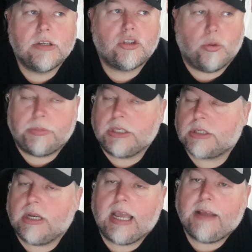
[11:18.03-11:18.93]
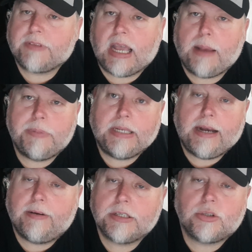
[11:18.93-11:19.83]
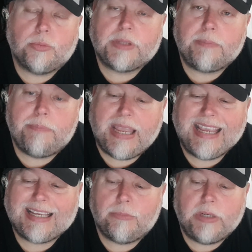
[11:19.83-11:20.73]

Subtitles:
Something's going to have to happen there, and something big.